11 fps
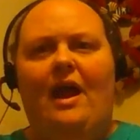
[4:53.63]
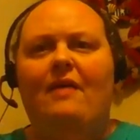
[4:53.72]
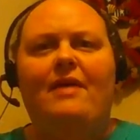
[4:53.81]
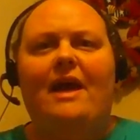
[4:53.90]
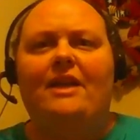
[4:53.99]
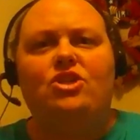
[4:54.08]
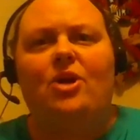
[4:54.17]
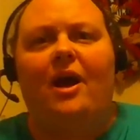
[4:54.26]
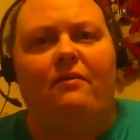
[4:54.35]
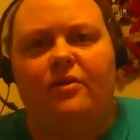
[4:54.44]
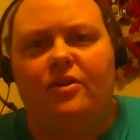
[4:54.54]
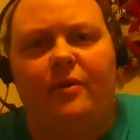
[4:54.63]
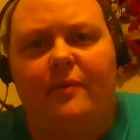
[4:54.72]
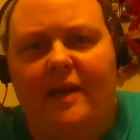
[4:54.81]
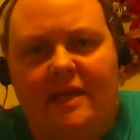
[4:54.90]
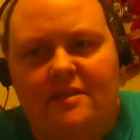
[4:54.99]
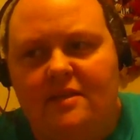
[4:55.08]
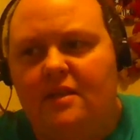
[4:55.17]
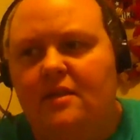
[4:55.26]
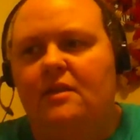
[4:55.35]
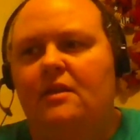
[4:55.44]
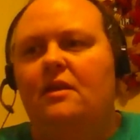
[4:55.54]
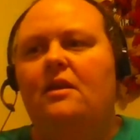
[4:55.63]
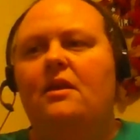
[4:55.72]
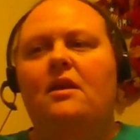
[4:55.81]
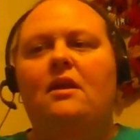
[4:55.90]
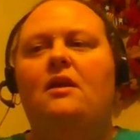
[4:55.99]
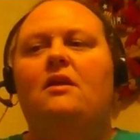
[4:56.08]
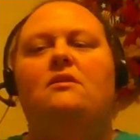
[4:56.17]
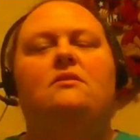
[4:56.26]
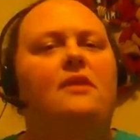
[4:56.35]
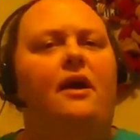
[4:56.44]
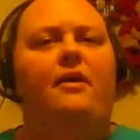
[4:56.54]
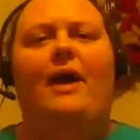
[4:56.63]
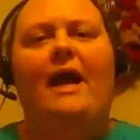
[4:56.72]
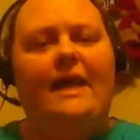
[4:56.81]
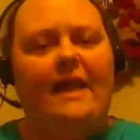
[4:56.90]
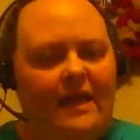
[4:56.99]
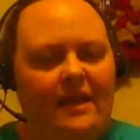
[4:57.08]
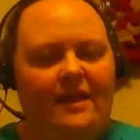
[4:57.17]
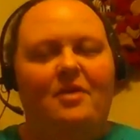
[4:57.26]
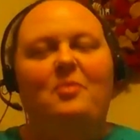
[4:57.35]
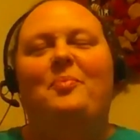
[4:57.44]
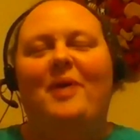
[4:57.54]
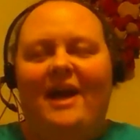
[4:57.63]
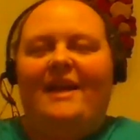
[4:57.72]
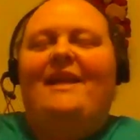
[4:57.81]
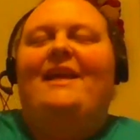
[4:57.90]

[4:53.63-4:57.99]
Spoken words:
I haven't had a trial for 3 weeks. So I get it. But